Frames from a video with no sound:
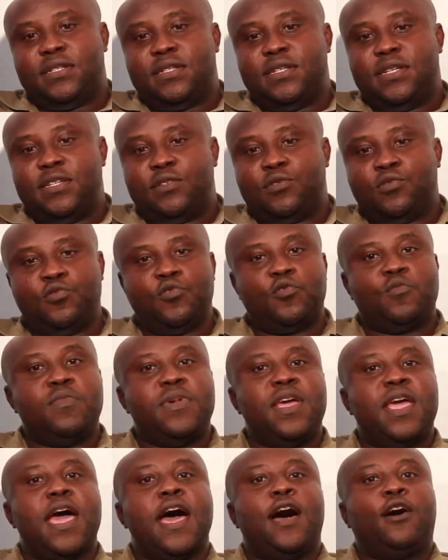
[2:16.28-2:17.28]
this took
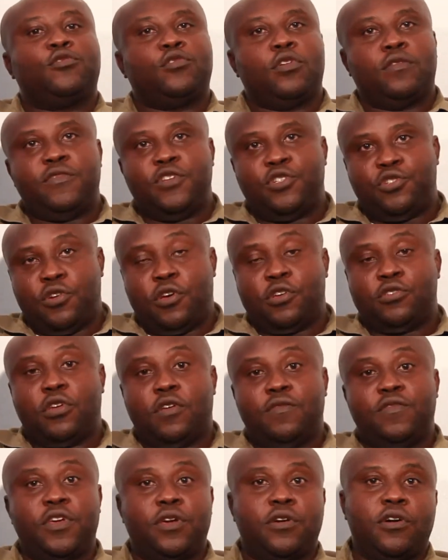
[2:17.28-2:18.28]
me out of the shores
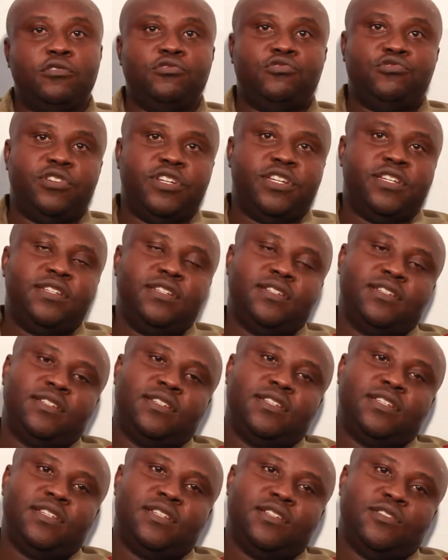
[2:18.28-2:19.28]
of the country
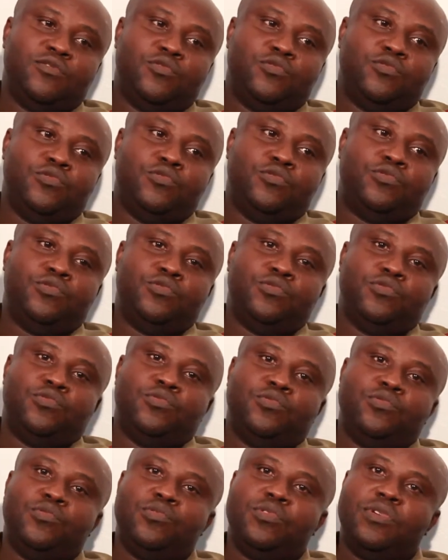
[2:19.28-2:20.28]
to
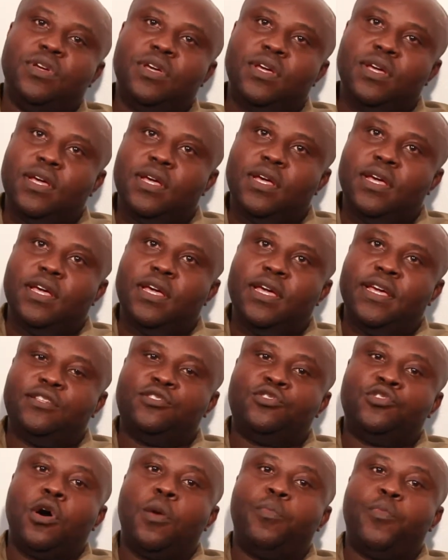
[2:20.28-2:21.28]
do a
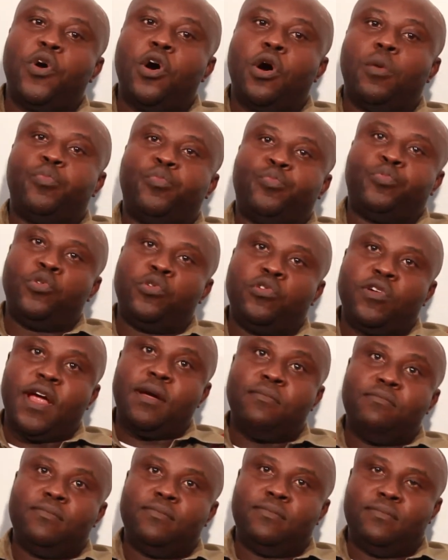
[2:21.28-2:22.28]
top-up
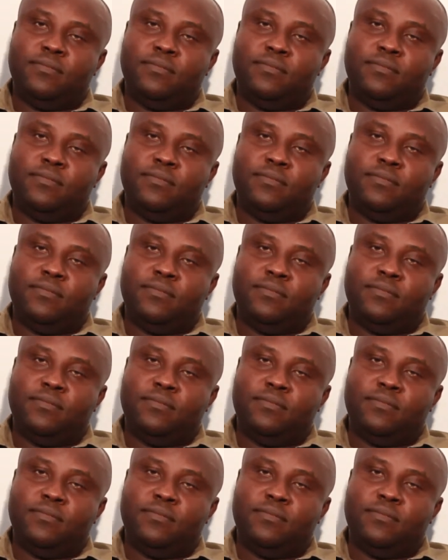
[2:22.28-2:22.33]
program,